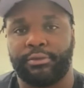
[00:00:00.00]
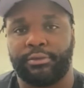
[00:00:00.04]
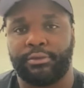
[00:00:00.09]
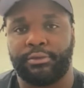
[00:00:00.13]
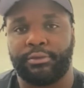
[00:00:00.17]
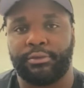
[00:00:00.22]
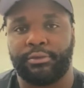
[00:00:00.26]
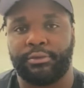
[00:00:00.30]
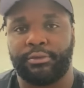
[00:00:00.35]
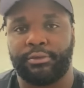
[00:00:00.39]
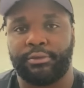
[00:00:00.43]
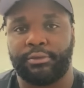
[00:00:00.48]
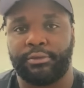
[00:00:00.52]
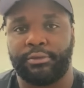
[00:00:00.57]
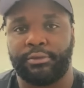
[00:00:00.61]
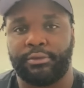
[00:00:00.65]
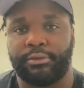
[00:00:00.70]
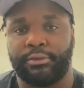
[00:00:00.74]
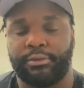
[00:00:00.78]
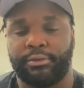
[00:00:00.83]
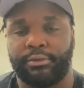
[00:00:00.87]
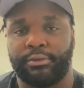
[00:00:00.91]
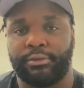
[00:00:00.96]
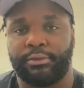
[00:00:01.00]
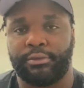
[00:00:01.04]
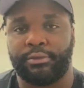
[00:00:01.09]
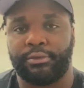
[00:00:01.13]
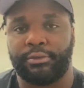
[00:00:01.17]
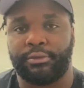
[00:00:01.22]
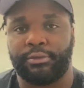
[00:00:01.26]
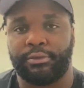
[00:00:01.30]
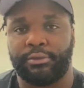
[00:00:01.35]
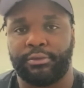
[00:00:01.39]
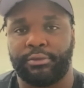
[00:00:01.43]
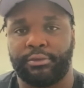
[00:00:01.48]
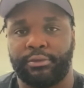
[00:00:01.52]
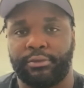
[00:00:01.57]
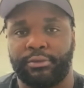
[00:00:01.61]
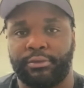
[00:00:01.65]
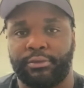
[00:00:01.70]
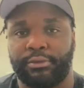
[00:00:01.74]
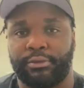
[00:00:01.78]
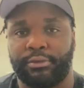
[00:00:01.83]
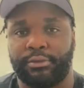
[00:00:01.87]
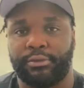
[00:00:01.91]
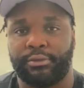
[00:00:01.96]

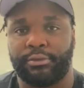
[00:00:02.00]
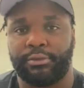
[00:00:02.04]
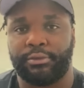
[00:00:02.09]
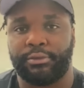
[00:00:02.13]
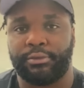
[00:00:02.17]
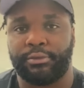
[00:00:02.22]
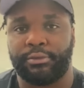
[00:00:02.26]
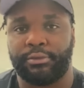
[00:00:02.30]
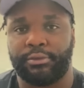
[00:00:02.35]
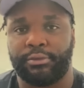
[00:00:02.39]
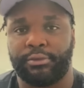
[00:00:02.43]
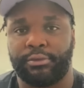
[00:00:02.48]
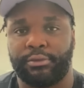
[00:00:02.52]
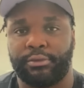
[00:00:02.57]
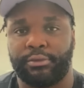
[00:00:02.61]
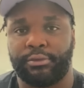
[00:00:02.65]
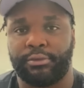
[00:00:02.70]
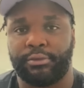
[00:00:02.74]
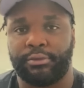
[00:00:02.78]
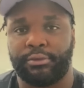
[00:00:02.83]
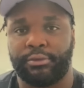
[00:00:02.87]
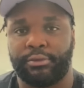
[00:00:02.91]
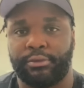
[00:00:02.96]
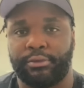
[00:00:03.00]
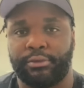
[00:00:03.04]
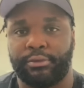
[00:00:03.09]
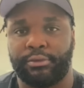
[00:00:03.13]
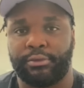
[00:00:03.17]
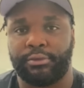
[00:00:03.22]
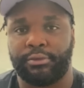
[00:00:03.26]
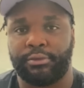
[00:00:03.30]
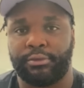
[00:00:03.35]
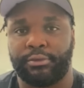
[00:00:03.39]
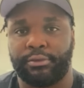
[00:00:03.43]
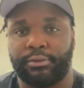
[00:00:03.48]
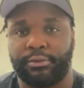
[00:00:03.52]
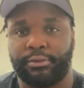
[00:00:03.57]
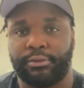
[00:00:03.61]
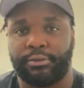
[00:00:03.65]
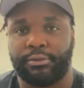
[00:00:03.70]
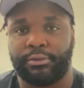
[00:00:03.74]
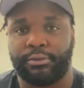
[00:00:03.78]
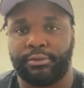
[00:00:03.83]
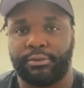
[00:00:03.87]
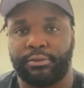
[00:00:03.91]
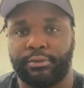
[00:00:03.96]

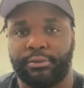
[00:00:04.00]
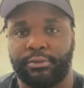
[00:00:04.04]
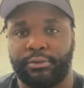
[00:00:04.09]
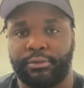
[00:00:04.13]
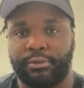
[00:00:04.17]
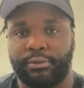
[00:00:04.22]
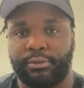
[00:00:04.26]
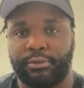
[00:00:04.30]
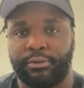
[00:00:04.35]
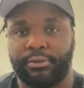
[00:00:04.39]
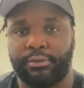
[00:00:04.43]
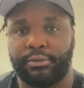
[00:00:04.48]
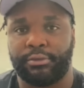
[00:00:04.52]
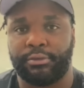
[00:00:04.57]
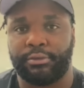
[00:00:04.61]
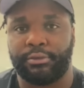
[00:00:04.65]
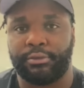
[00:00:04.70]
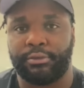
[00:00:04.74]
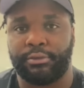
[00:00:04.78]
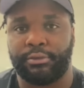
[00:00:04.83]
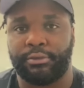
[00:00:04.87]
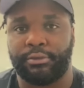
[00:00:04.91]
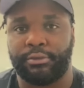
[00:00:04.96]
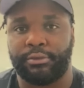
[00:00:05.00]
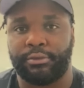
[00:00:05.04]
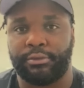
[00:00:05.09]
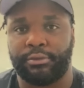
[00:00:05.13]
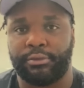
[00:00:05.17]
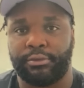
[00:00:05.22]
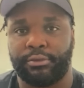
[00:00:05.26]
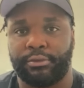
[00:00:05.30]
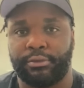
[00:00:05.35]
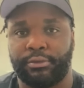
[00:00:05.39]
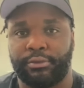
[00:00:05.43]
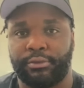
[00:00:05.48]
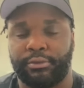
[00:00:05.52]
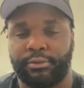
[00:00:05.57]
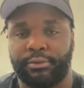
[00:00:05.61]
The person shown says nothing.